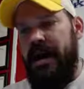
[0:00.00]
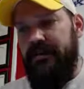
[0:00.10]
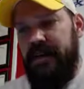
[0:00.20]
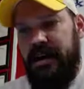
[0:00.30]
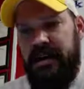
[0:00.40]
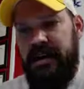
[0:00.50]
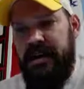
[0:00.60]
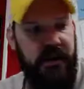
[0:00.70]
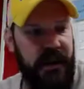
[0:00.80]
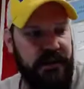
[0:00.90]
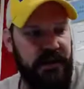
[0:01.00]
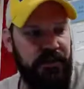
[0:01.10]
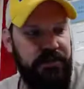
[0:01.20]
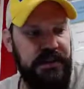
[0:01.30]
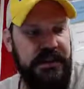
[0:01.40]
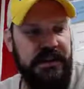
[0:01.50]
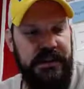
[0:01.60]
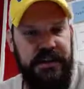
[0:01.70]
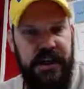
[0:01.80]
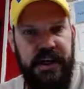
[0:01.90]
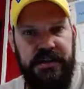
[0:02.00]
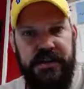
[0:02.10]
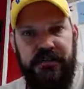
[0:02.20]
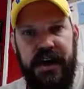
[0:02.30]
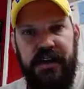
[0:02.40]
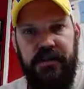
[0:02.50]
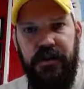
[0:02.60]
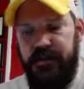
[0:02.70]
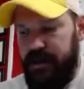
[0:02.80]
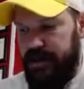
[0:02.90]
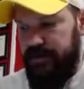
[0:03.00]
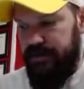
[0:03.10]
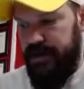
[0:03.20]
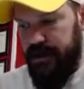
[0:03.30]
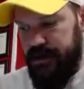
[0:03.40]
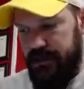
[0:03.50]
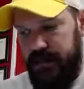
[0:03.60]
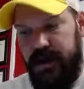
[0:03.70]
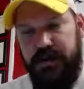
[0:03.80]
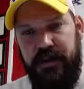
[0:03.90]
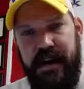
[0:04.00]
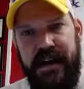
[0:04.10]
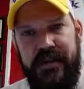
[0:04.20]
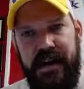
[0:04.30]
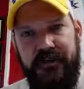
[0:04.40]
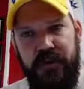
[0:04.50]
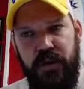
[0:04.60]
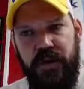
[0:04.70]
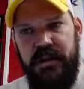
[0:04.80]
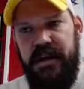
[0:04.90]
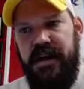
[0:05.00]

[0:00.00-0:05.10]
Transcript: I have done now has completely changed the value of our given function, because we've added that 4 in